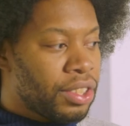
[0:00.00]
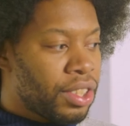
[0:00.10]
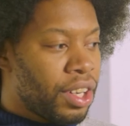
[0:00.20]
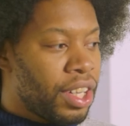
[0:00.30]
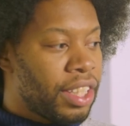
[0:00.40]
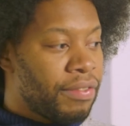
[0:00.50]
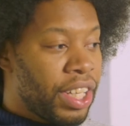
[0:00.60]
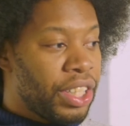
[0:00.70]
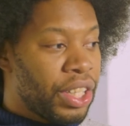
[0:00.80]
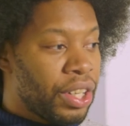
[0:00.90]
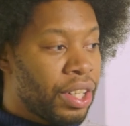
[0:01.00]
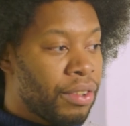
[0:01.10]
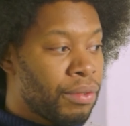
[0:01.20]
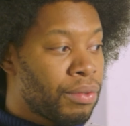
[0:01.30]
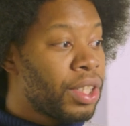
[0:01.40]
Stern at the Vineyard
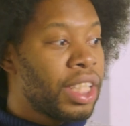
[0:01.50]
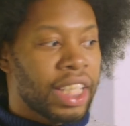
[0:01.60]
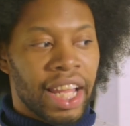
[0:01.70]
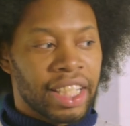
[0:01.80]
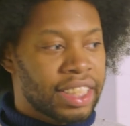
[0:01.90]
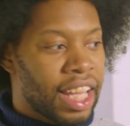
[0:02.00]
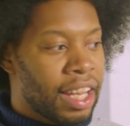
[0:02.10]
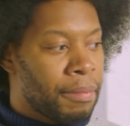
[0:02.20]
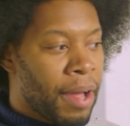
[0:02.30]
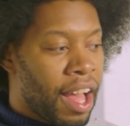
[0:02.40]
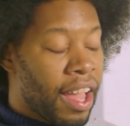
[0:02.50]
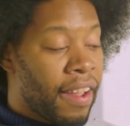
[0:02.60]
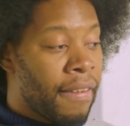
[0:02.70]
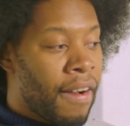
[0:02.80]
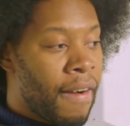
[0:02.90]
really got excited
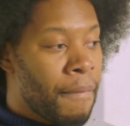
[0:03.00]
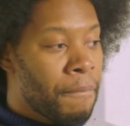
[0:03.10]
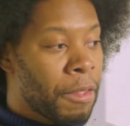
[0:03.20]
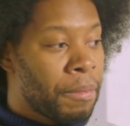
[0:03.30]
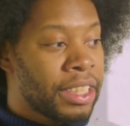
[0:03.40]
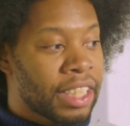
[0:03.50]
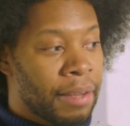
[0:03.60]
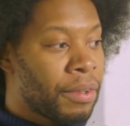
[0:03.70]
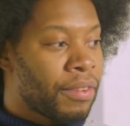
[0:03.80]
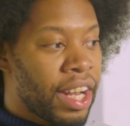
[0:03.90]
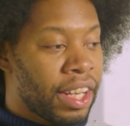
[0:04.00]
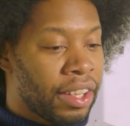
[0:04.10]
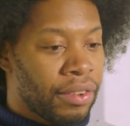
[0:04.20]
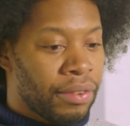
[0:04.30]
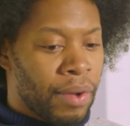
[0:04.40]
by the plays I had been
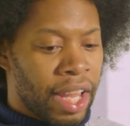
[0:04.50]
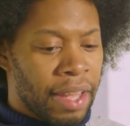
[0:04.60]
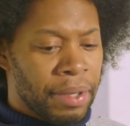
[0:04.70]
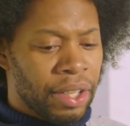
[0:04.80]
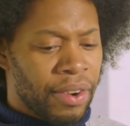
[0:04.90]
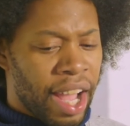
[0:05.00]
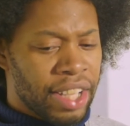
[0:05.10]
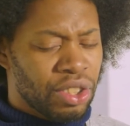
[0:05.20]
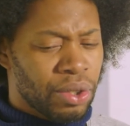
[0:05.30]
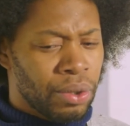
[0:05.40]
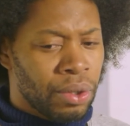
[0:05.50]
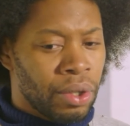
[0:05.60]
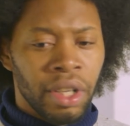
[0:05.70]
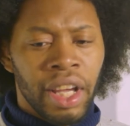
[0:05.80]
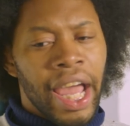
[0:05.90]
writing while I had been in grad school.